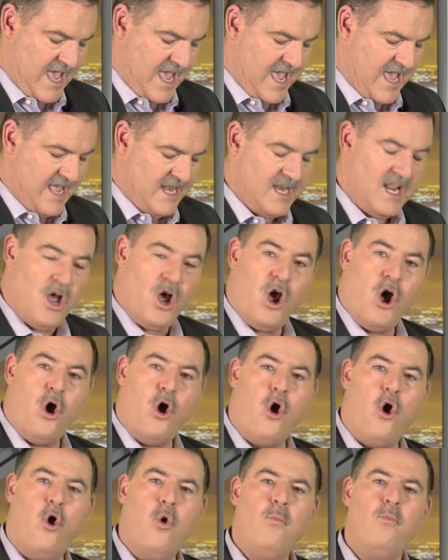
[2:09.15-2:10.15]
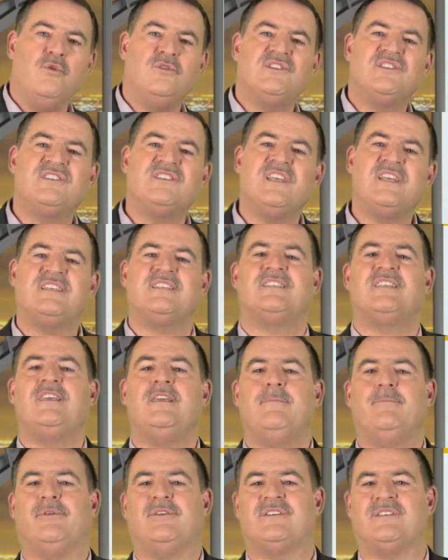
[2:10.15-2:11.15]
And Almost
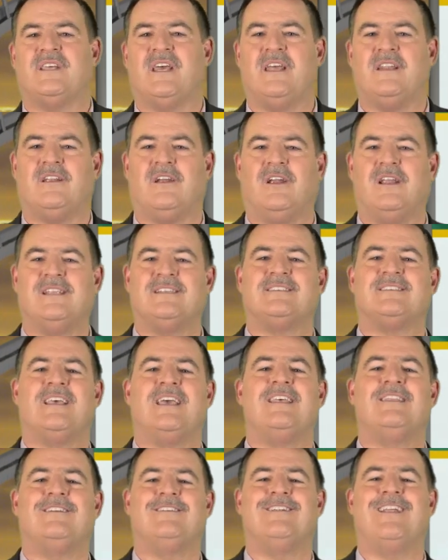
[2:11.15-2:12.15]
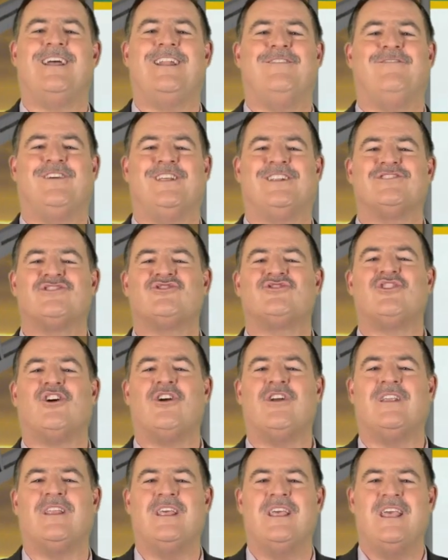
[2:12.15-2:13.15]
16% say they're not even going to
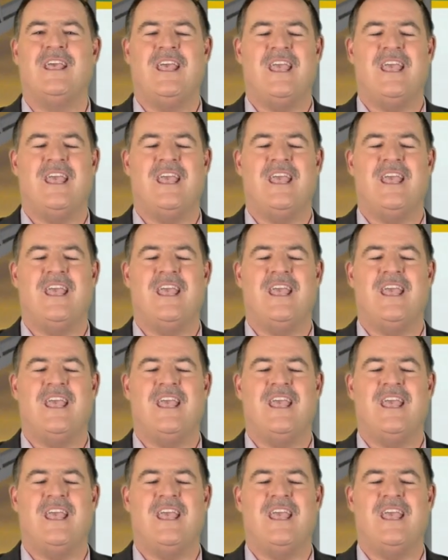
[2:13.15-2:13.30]
start